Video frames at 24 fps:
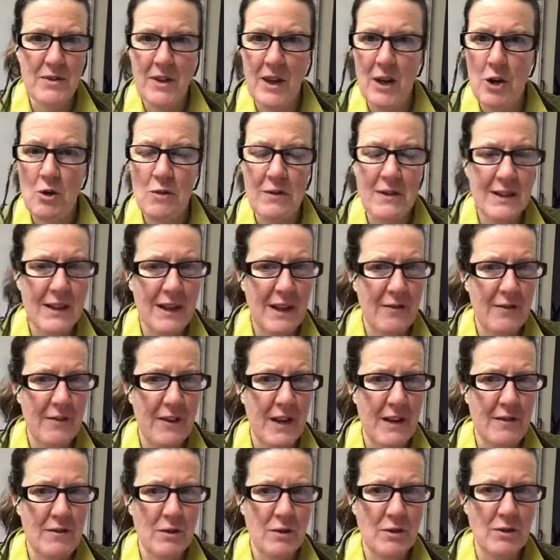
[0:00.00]
They already have
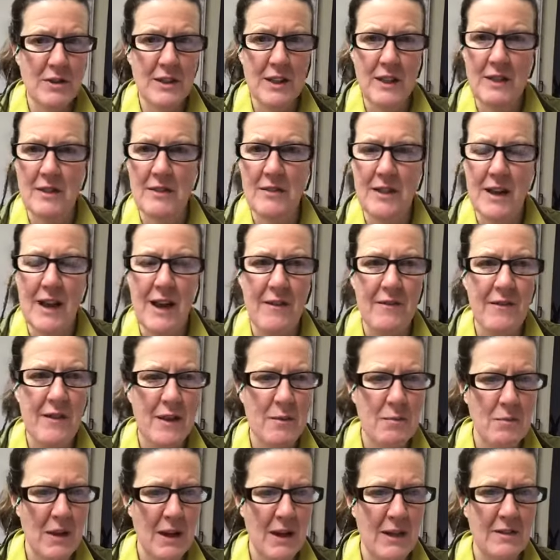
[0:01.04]
their routines, they have their
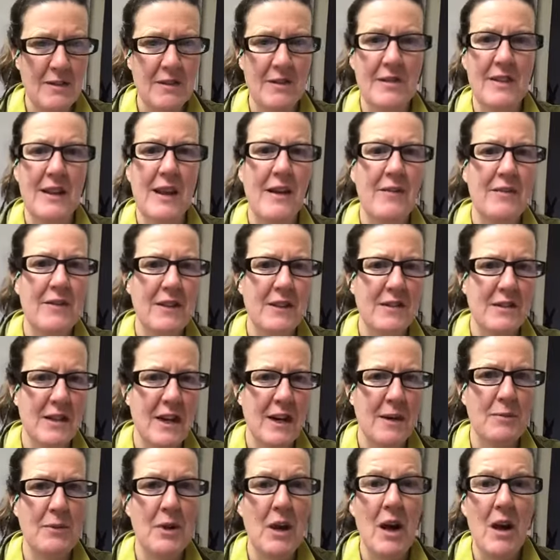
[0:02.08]
places, they have their
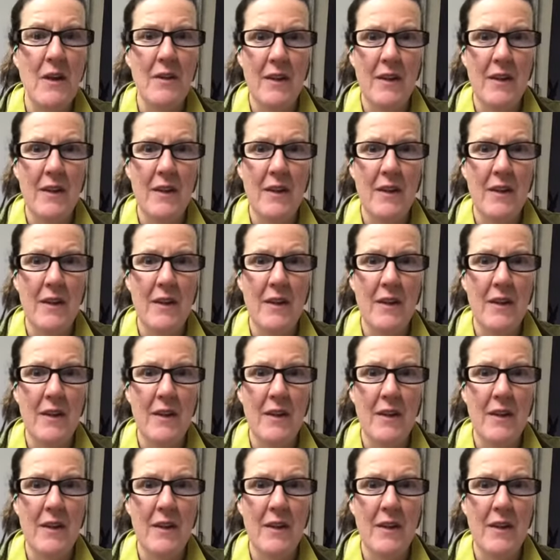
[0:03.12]
times,